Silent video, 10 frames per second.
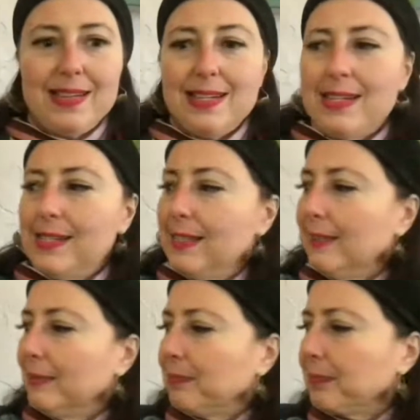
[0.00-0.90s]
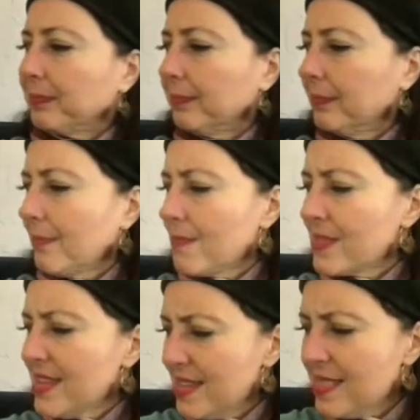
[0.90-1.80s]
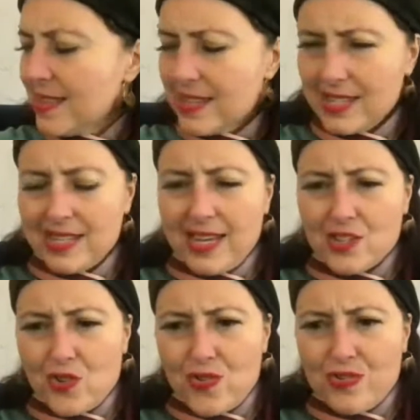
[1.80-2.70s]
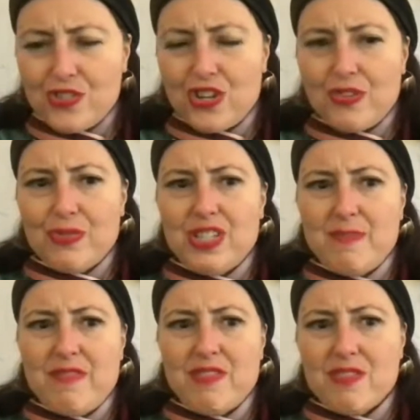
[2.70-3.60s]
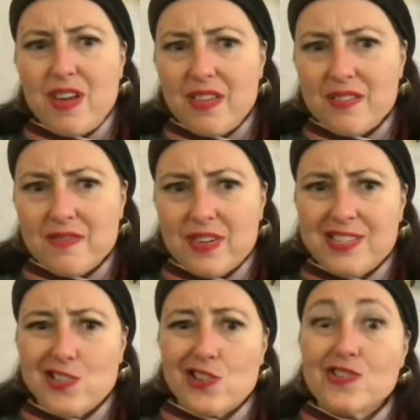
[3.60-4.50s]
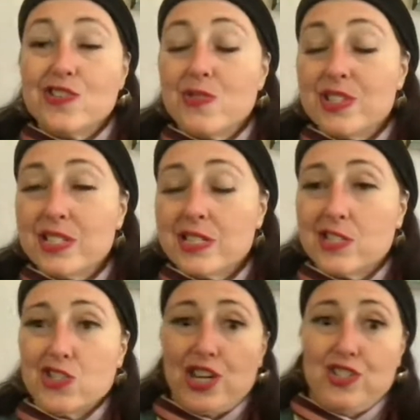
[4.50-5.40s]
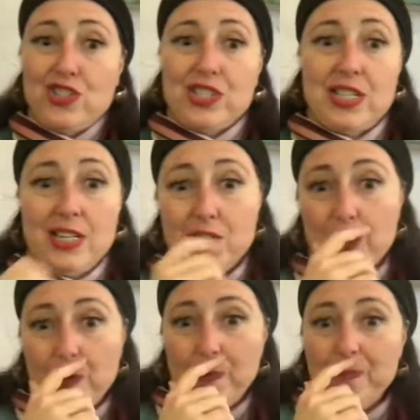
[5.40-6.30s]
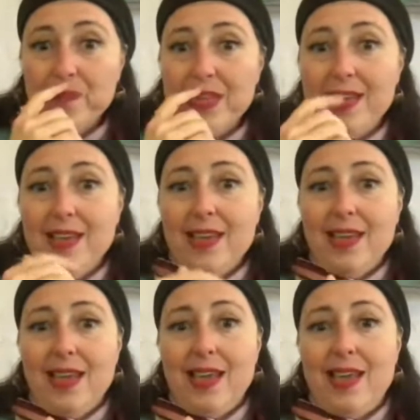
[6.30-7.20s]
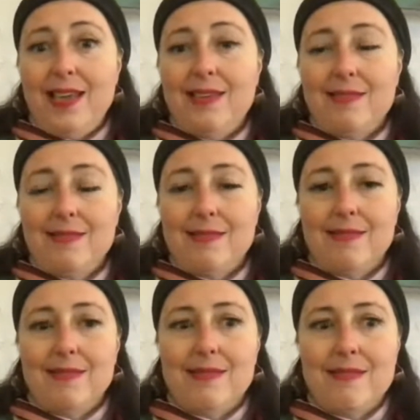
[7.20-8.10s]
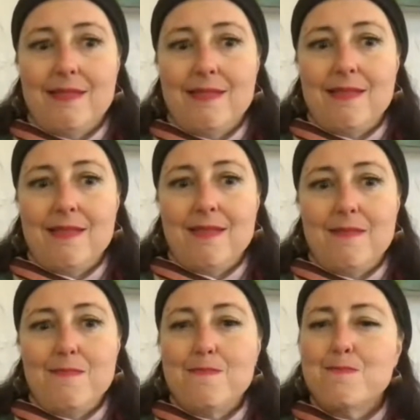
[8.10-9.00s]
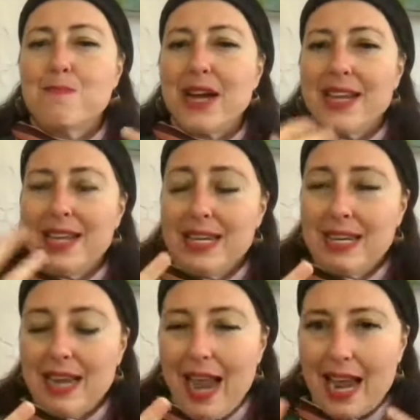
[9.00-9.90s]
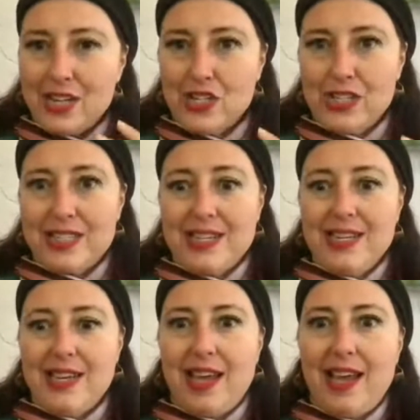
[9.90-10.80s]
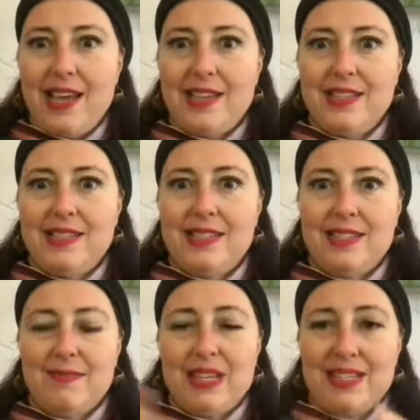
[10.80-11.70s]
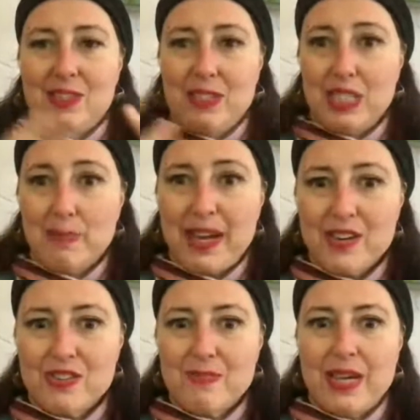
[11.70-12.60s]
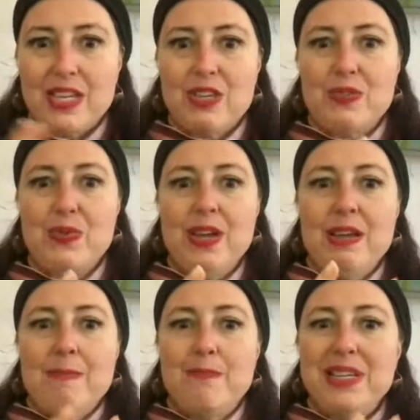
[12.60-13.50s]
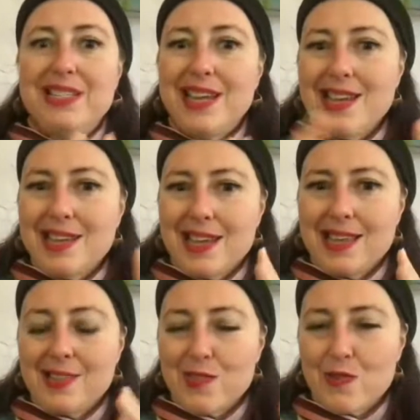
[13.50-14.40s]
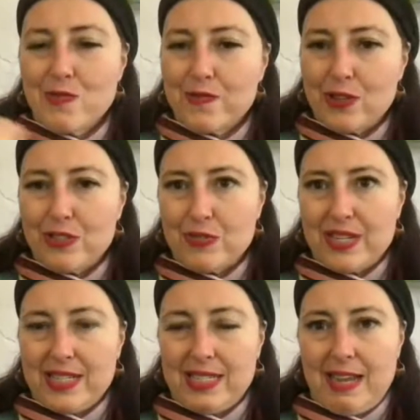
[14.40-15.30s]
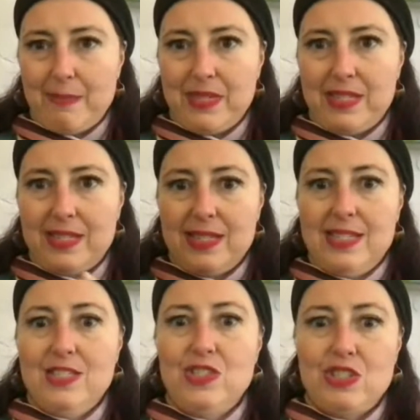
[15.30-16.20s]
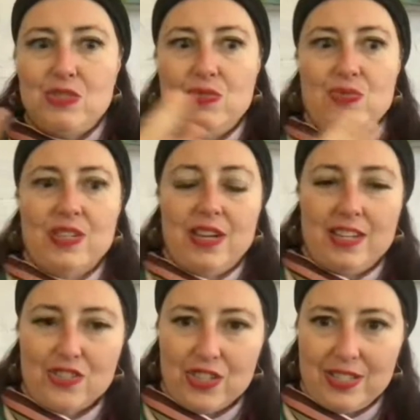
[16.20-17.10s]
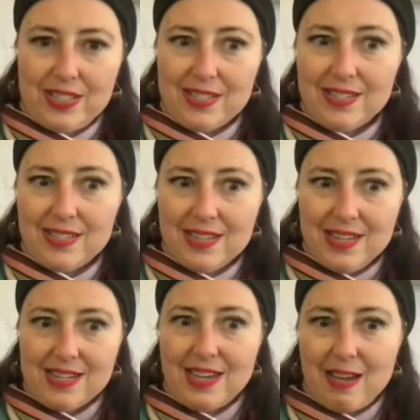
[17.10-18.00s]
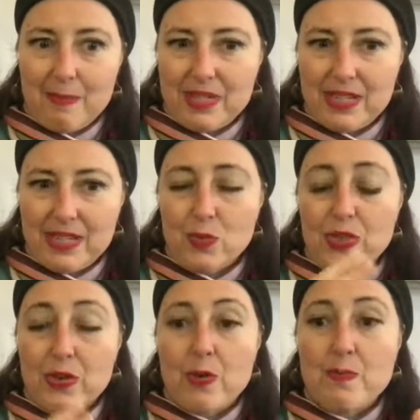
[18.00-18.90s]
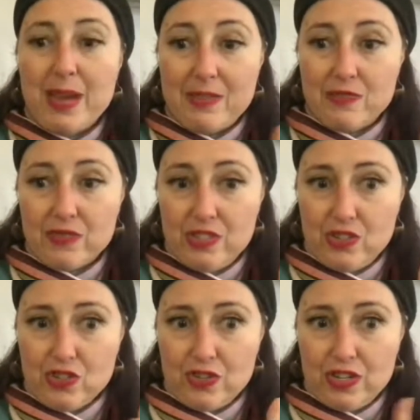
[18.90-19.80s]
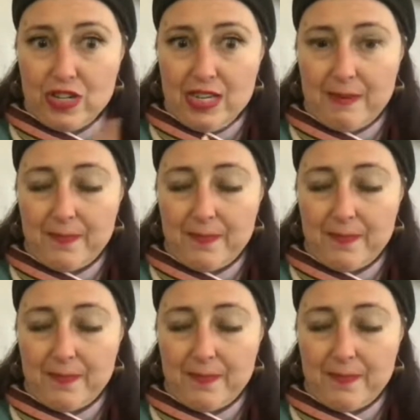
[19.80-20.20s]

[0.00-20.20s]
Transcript: Uh, in this stage, also, some of your other friends are noticing the changes in you and might actually, as because they're inspired by you, be taking their own faltering steps into conscious incompetence with their own boundaries journey.